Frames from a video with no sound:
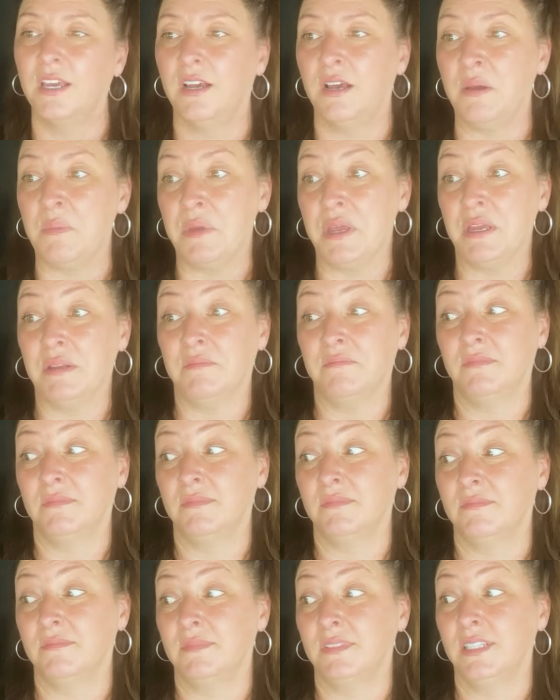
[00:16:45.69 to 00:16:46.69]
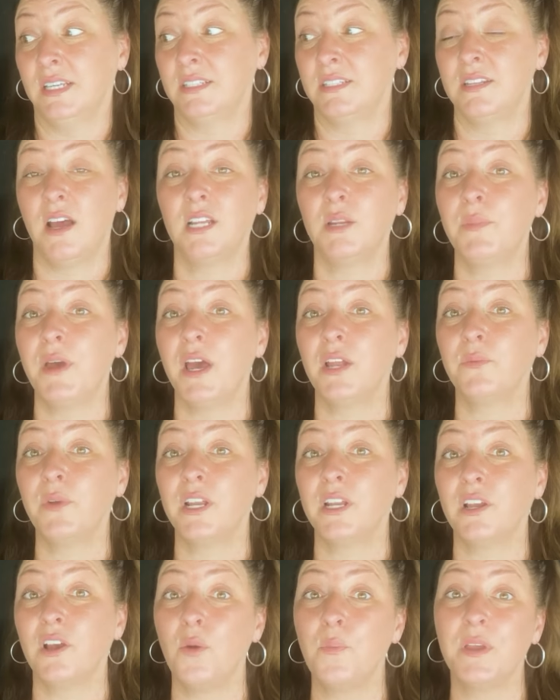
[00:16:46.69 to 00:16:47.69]
I mean, it's not a bad way
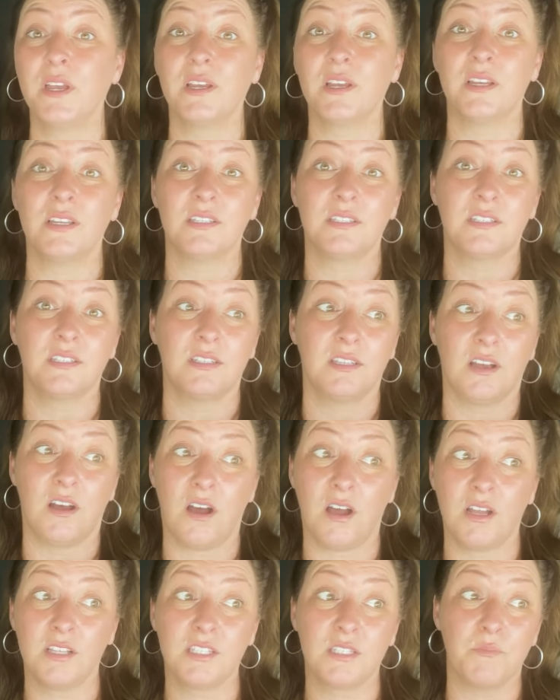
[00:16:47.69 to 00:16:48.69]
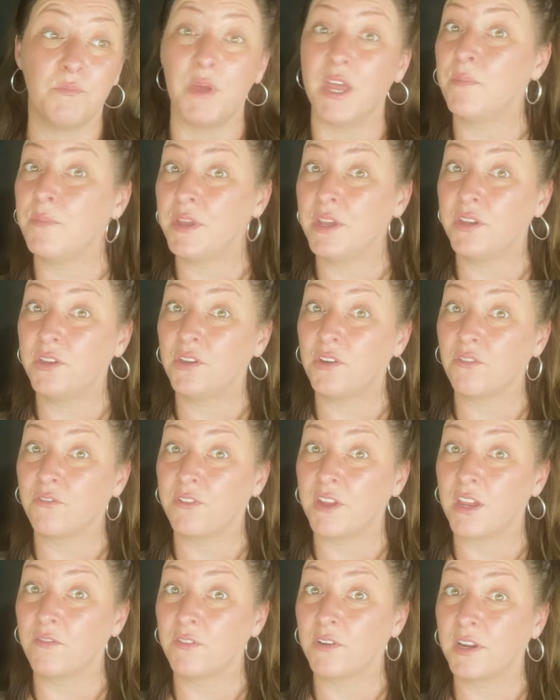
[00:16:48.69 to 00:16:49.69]
to go because the odds may be in your
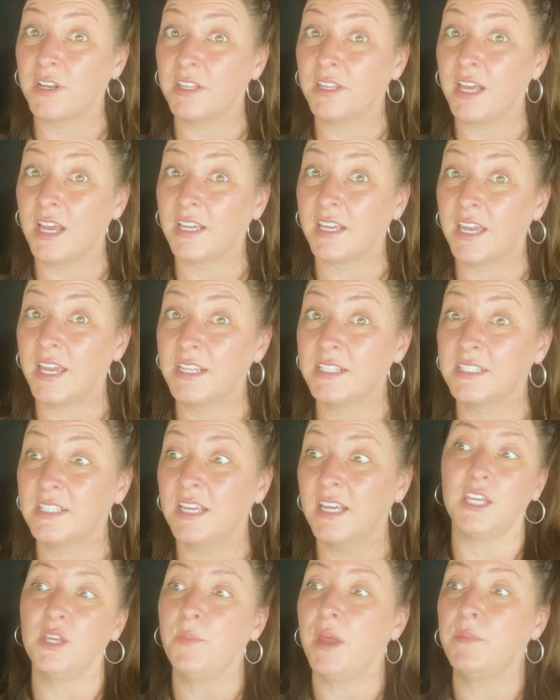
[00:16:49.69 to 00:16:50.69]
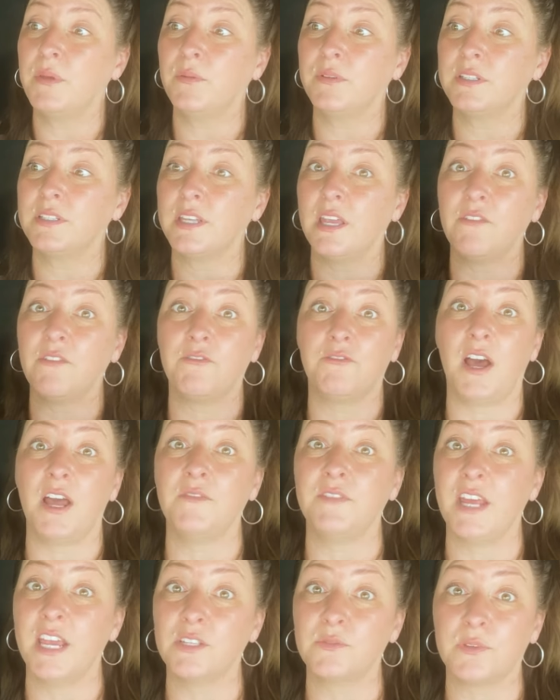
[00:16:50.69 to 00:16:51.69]
favor in that case. You might be able to stay
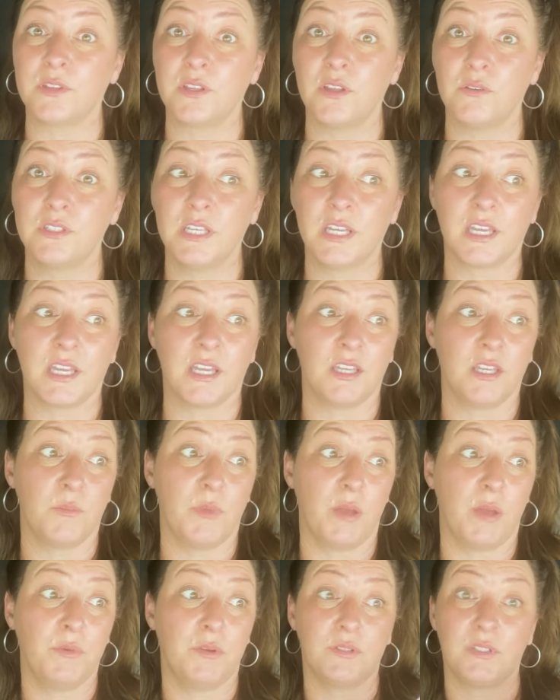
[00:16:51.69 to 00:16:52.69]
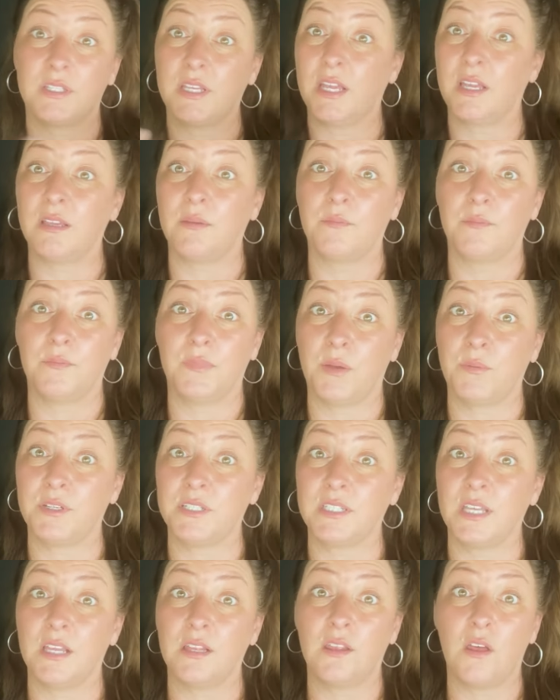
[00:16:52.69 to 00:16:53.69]
five days with no ticket. You might be able to stay, be able to
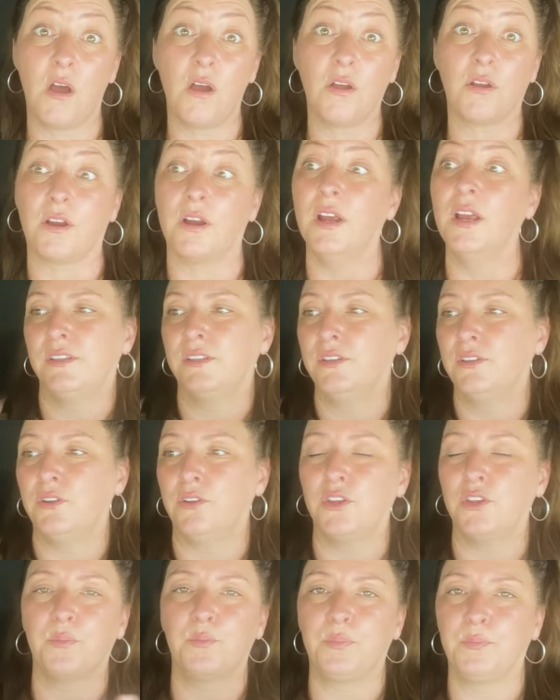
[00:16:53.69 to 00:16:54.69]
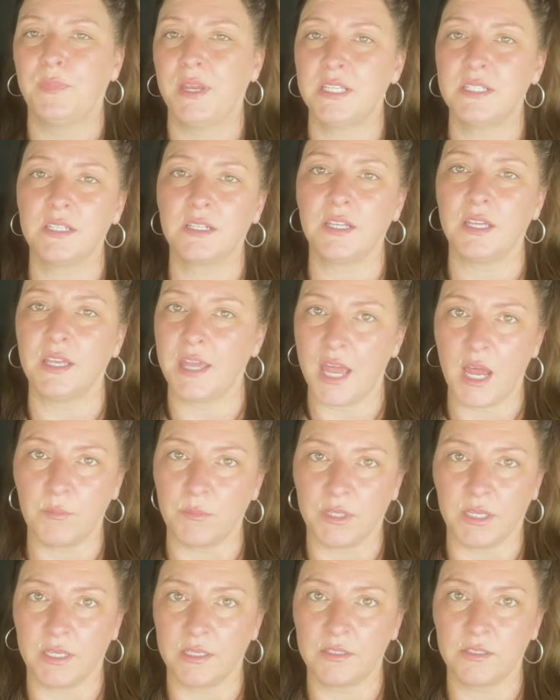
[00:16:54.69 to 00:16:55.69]
stay longer. You know, you're basically
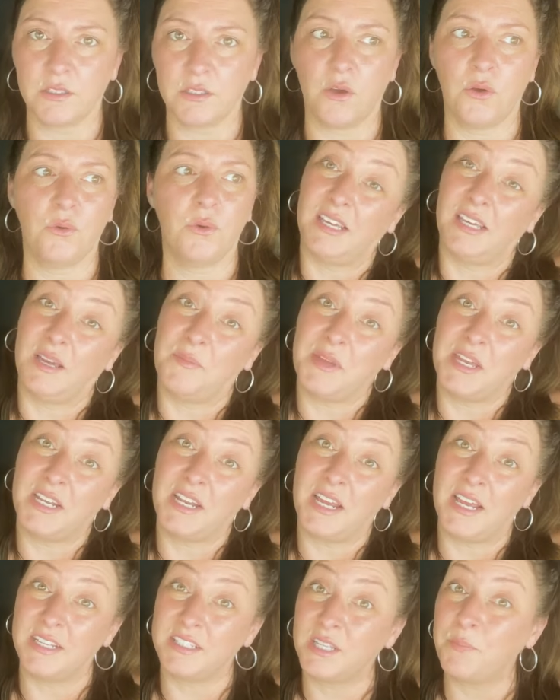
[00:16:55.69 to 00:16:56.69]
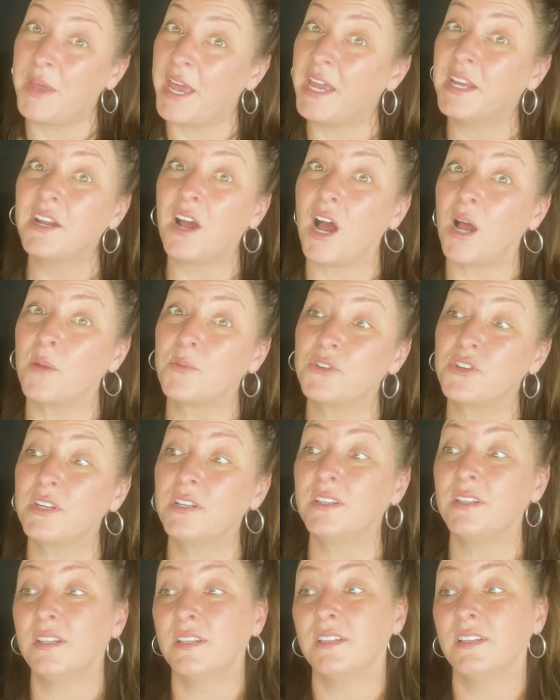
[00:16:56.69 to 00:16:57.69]
gambling. So, I mean, it's a paid
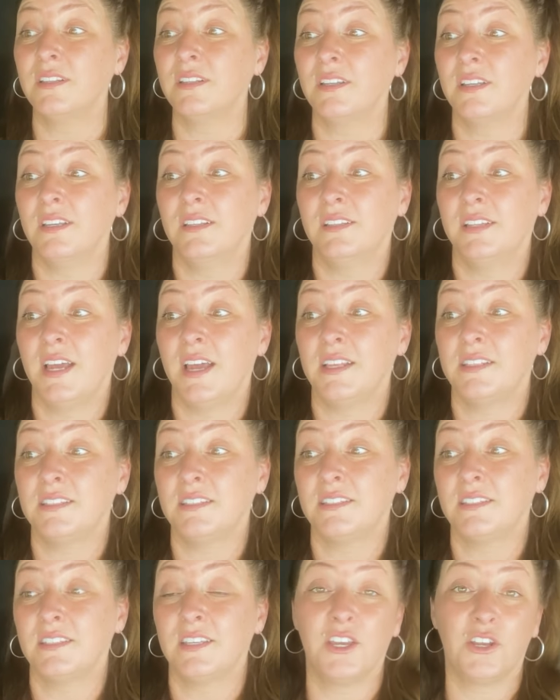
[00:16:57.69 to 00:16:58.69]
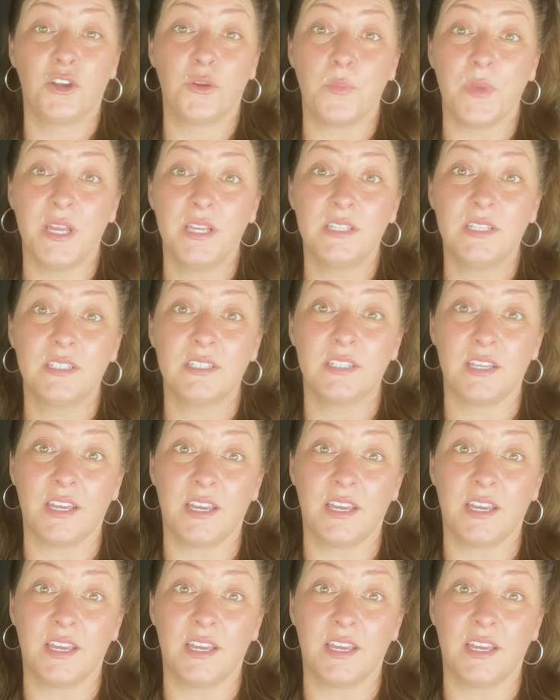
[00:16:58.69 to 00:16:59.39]
option that's hit or miss.